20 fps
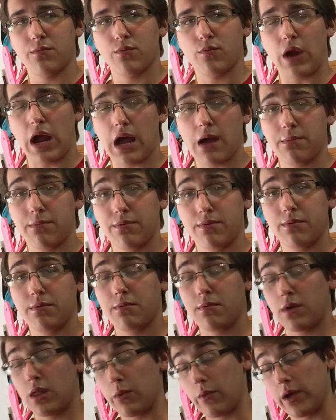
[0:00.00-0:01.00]
Rob,
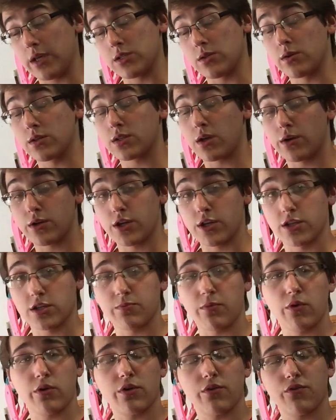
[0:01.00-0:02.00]
otherwise known as
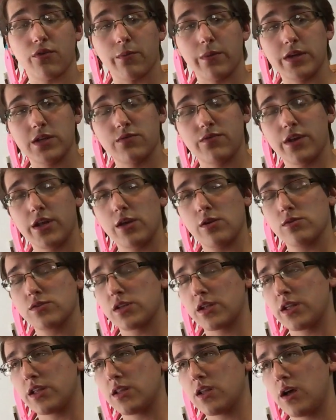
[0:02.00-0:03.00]
RJ-TheSmoker, from his videos
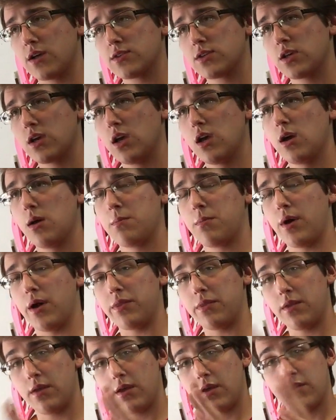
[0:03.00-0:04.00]
that he does.
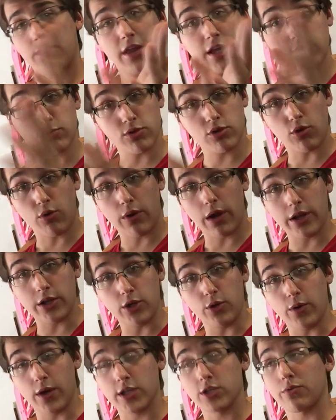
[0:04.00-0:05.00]
But that's what's going on in
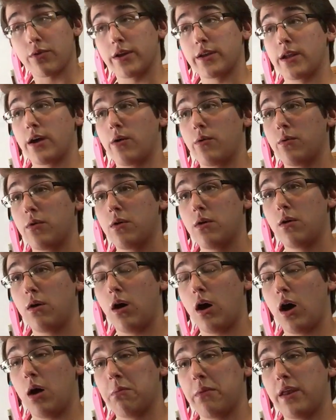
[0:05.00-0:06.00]
the U.S. right now.
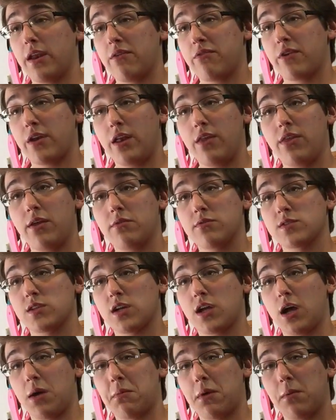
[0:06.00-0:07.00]
And if anything was
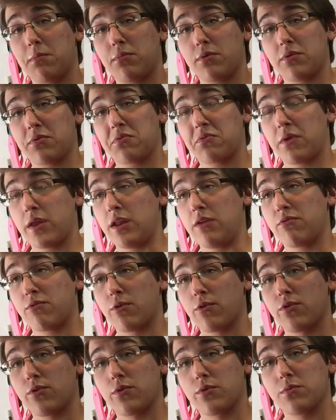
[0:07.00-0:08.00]
to come up with any
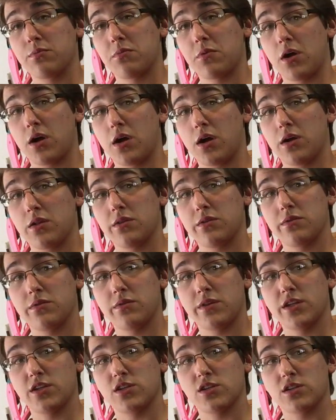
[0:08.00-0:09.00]
further
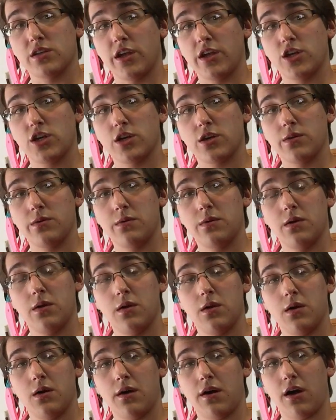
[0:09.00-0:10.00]
legislation
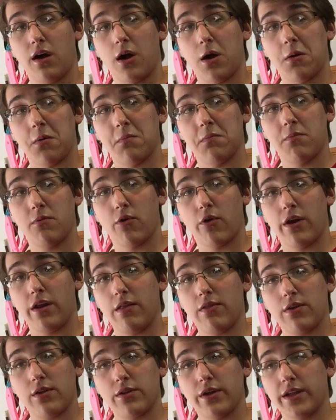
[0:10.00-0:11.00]
or
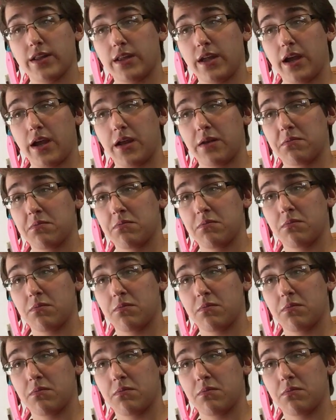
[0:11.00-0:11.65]
anything like that,